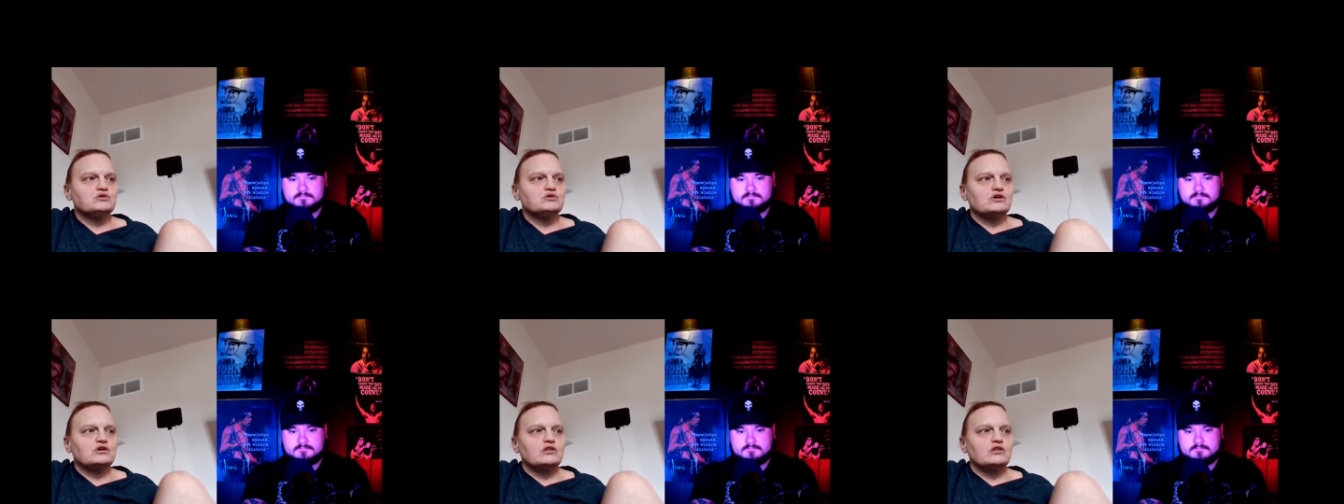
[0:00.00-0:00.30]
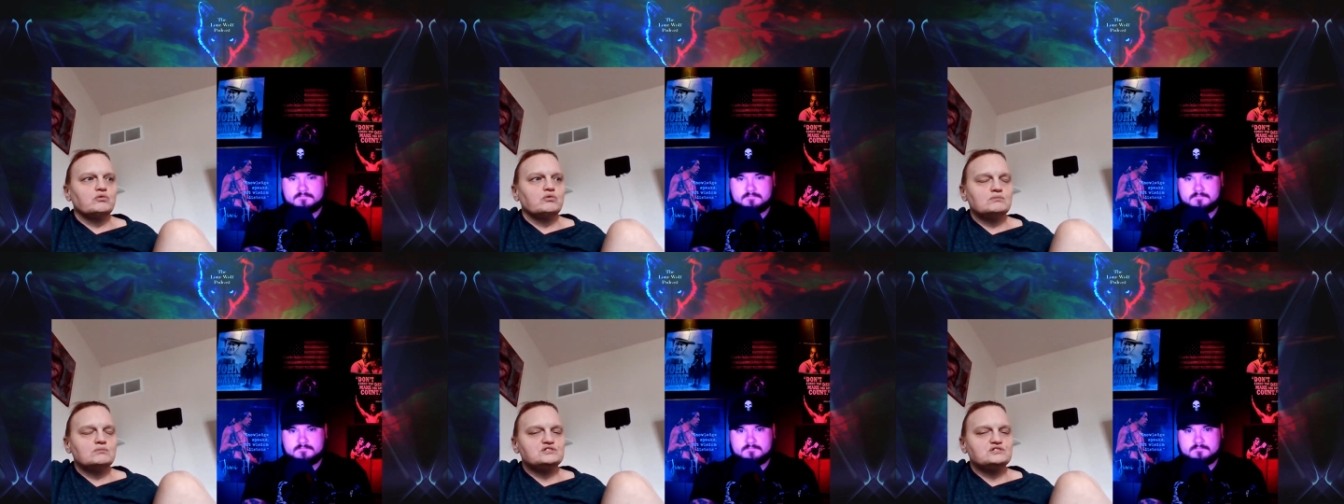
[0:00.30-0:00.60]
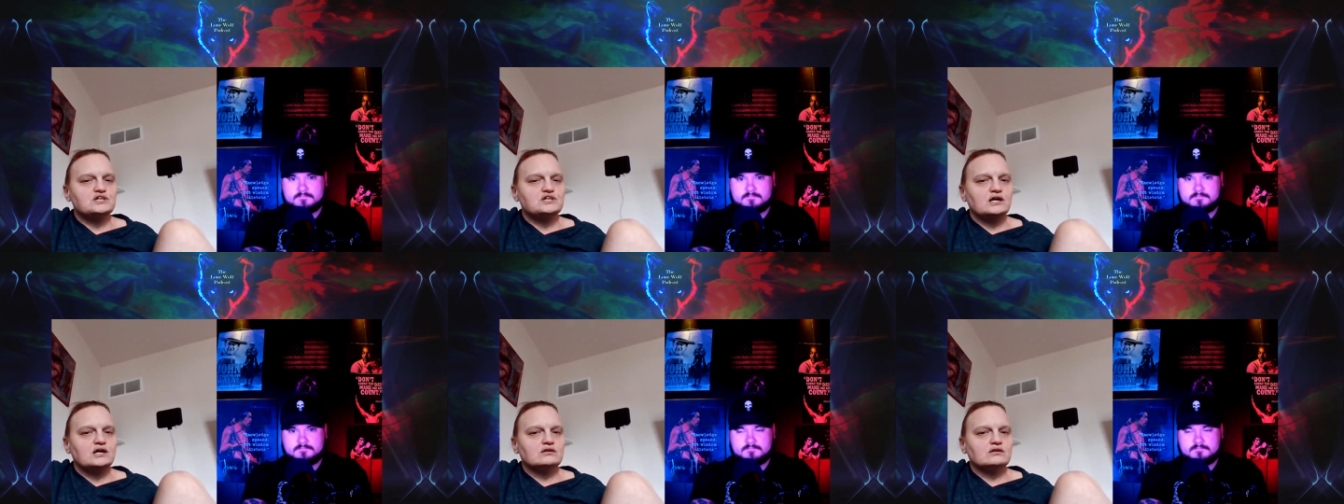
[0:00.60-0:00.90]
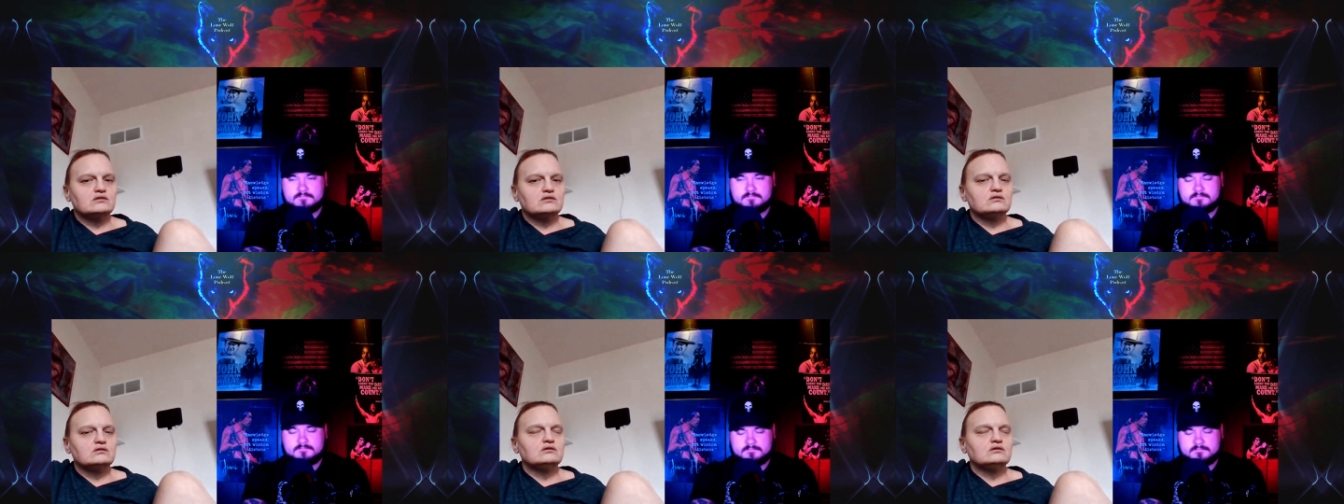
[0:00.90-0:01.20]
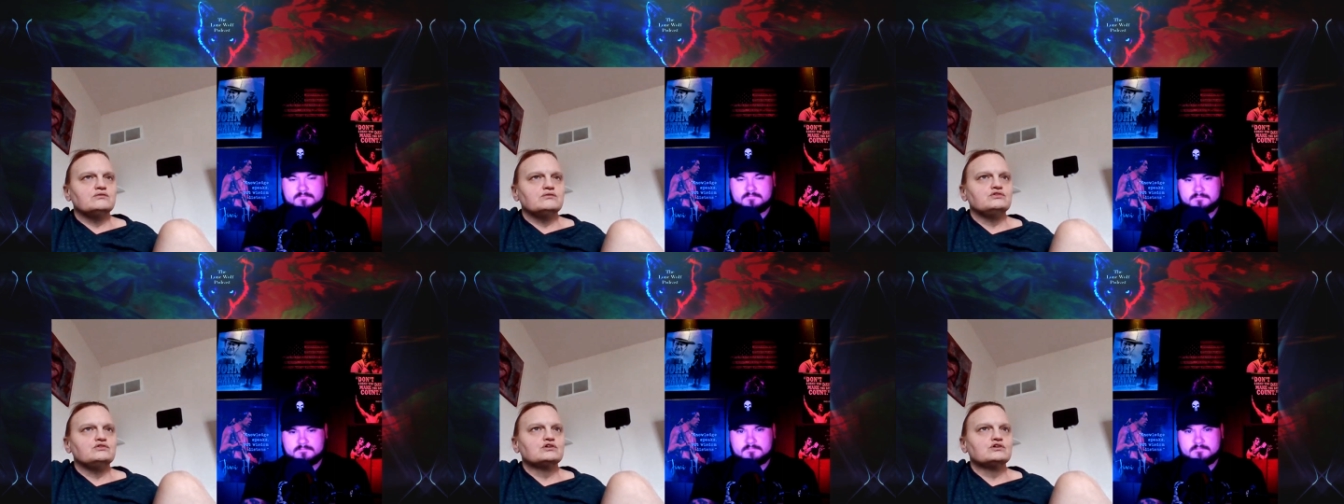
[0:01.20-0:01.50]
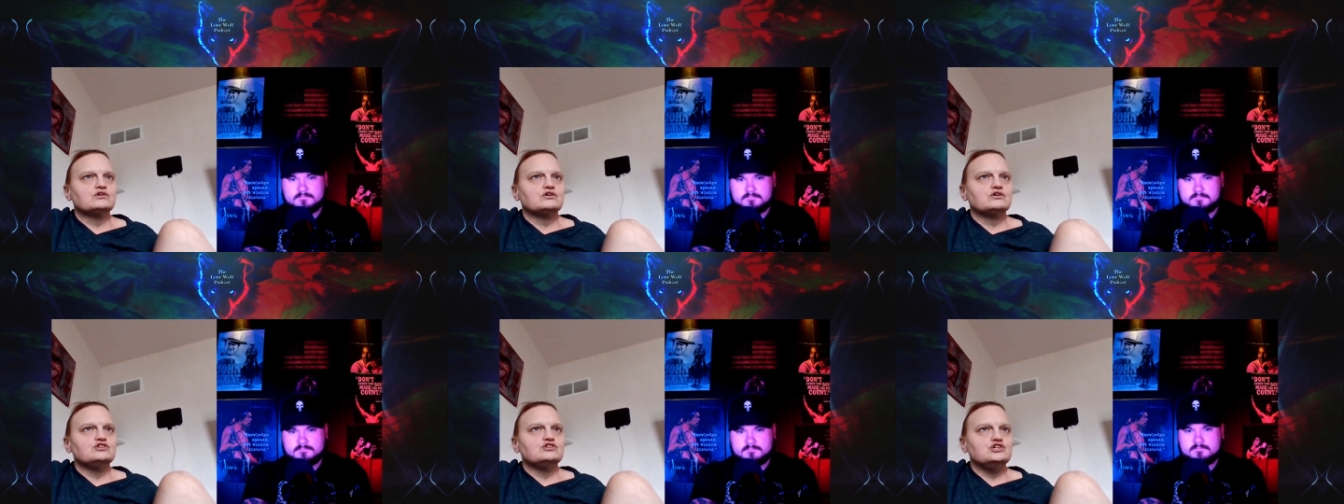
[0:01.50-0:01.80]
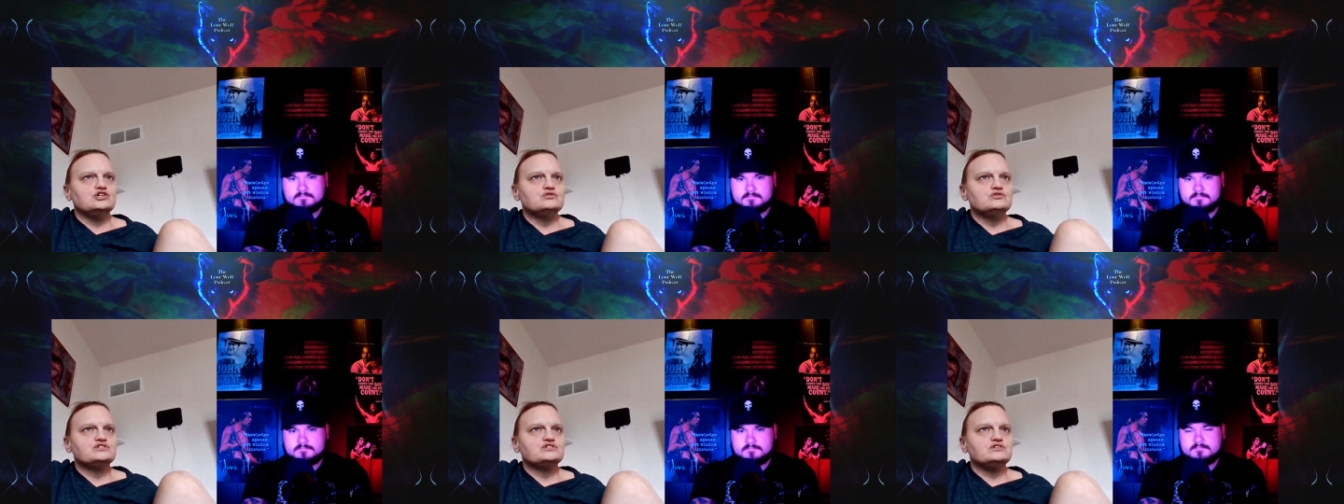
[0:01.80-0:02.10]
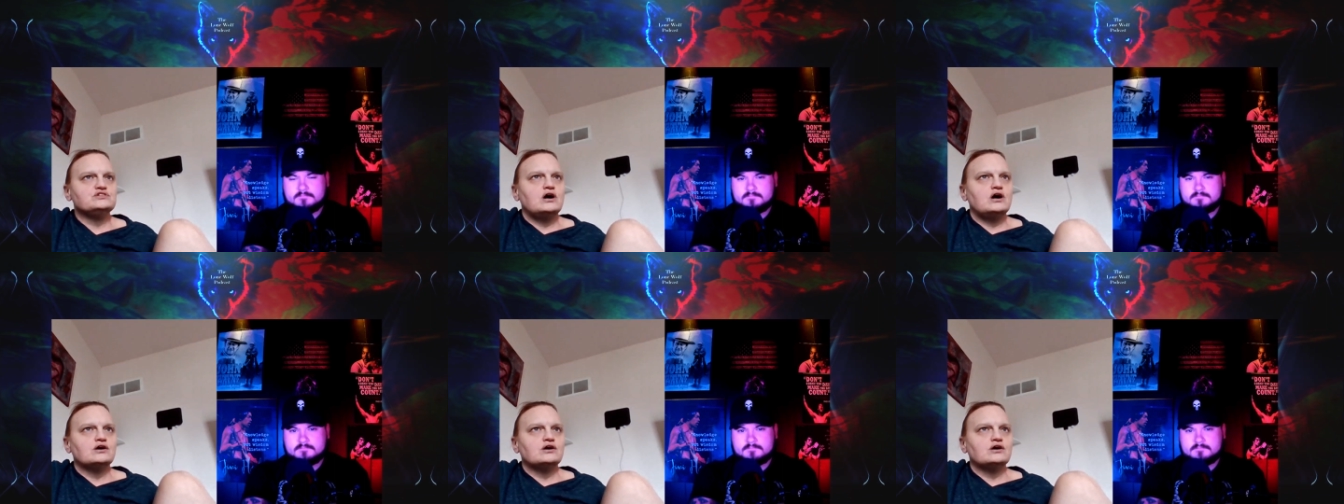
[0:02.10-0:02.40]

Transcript: be put on the website. If you're going to use